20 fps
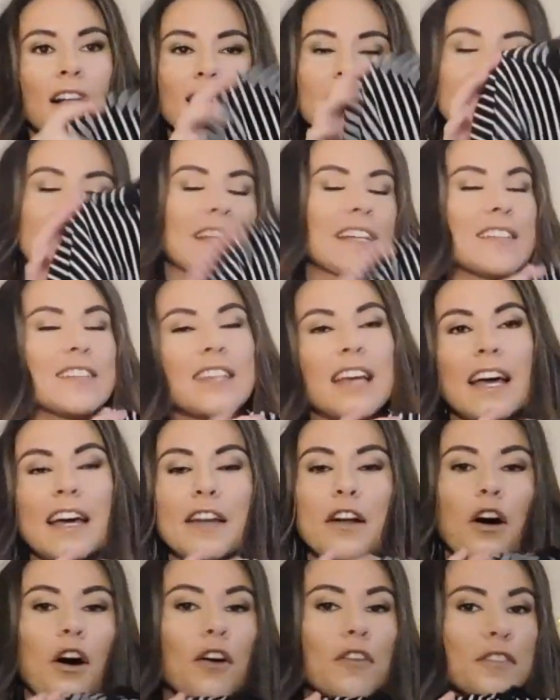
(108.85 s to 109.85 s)
Like I
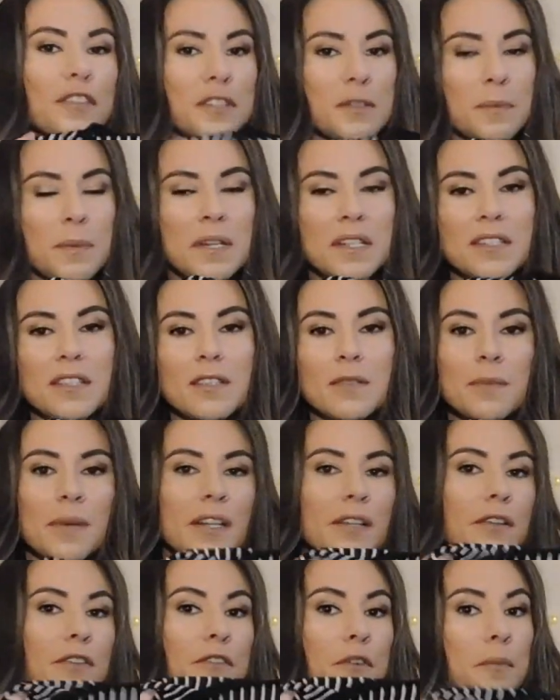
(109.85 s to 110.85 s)
said, all these pieces
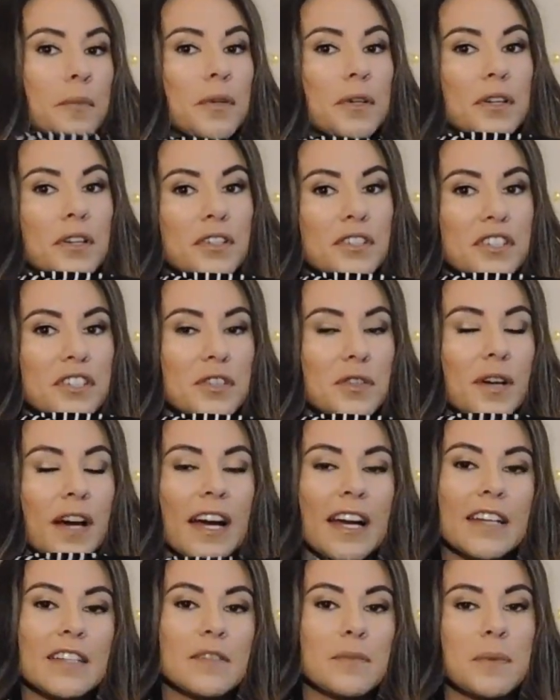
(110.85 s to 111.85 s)
might look familiar to you
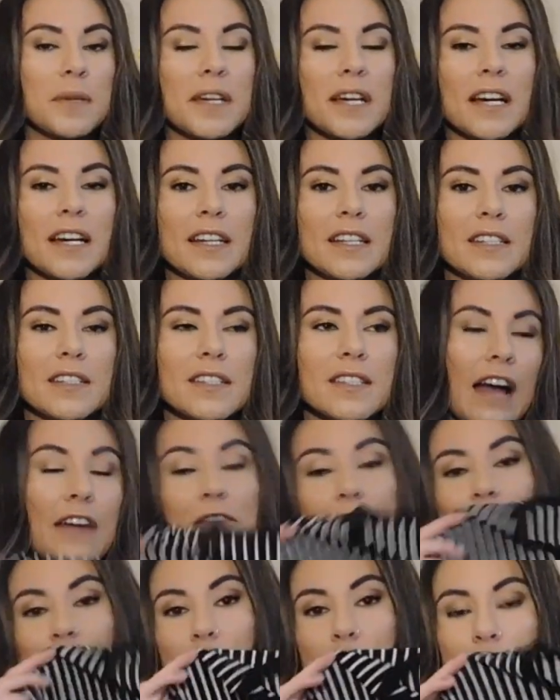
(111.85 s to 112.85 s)
guys because I
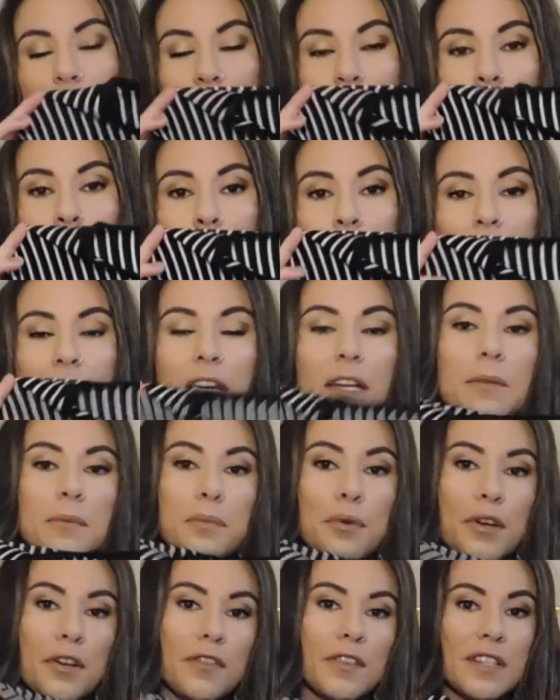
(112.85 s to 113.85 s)
found them in
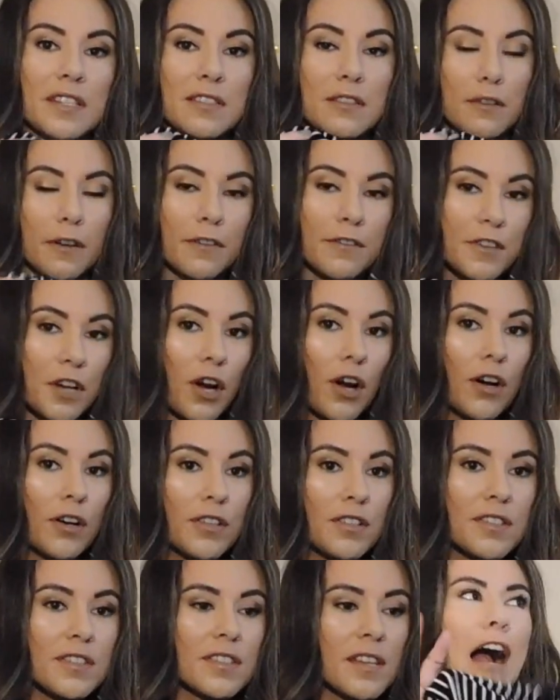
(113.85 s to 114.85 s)
previous thrift
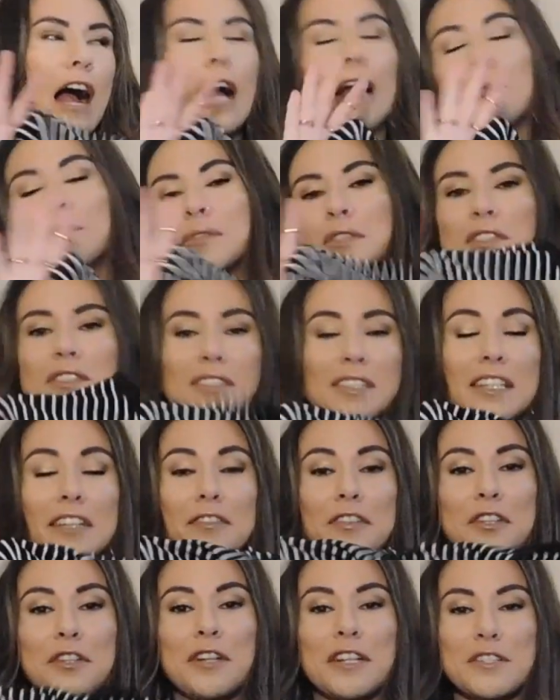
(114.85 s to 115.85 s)
hauls. I'm just
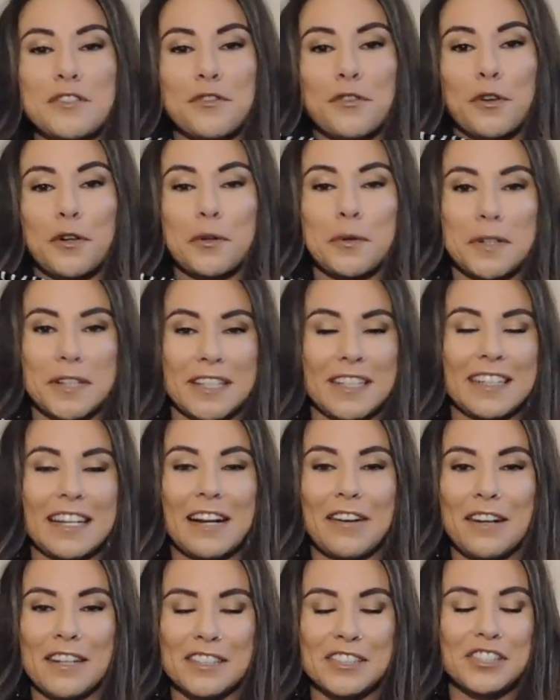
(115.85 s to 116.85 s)
giving you guys a forewarning
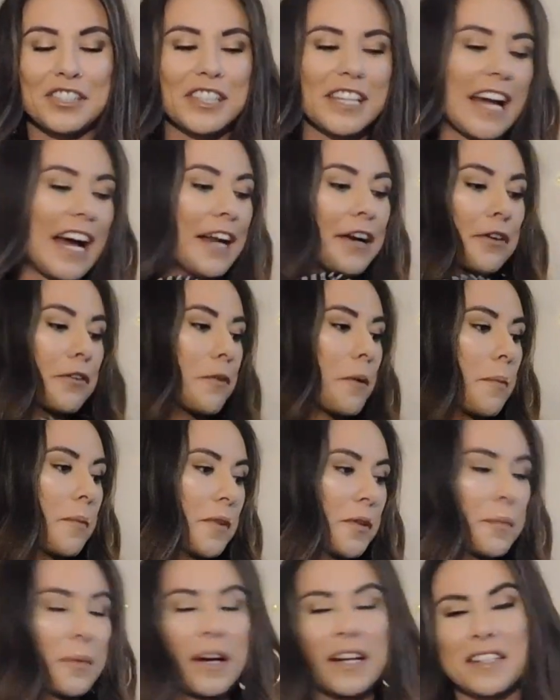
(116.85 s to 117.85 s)
now, actually. I don't
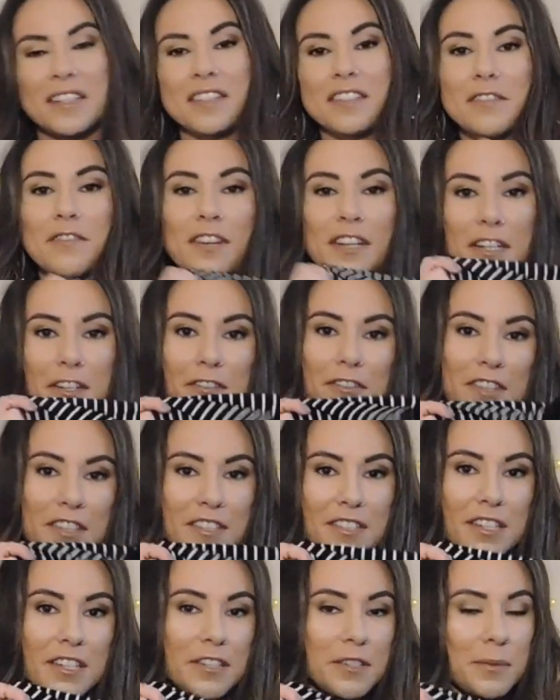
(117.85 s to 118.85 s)
remember the prices of any of these
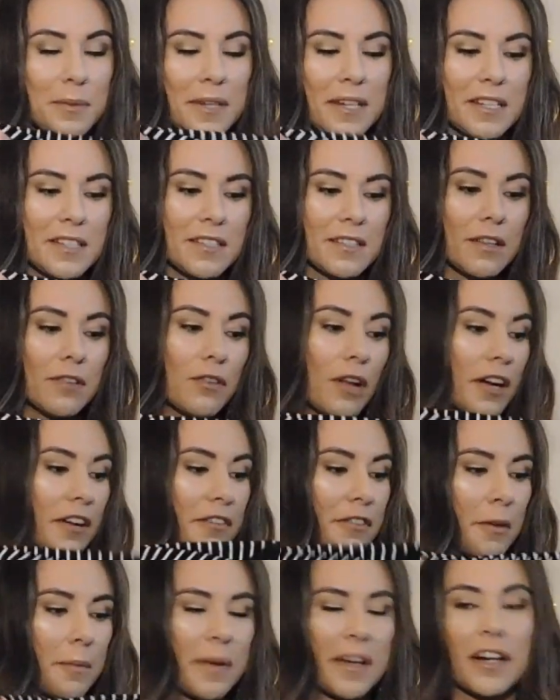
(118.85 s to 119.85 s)
things because a lot
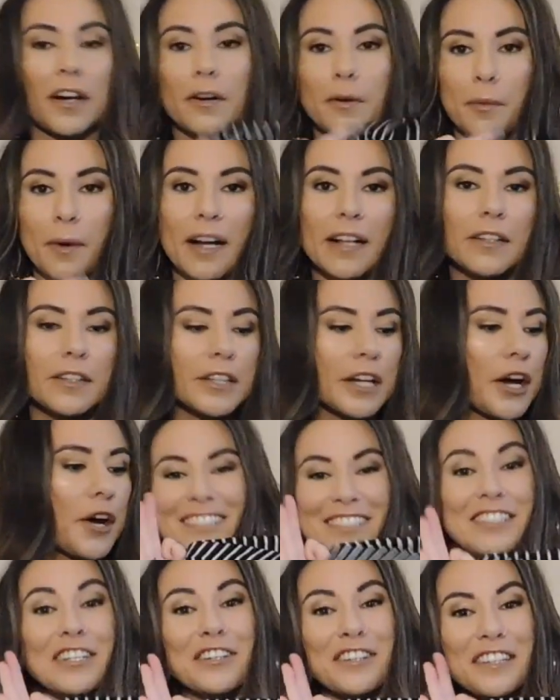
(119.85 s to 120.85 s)
of them I got a while ago.
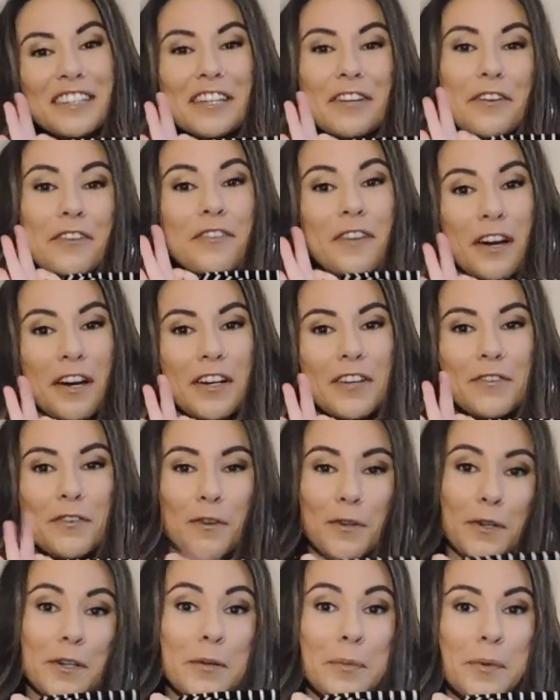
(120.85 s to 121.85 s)
Just know that they were very
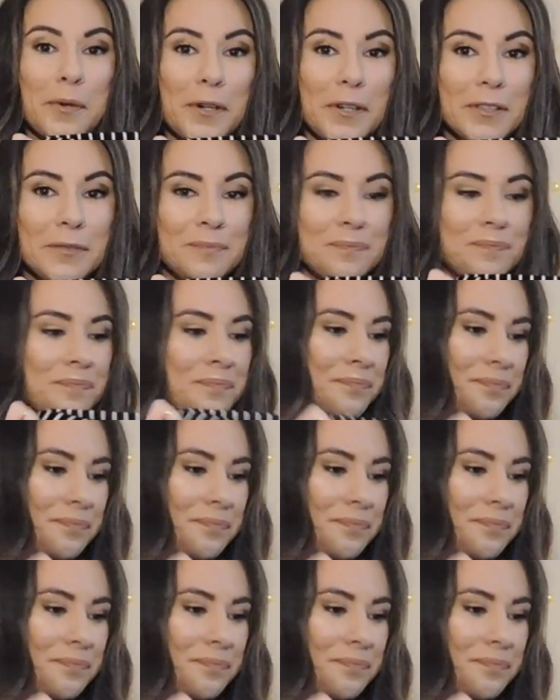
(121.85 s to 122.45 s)
affordable.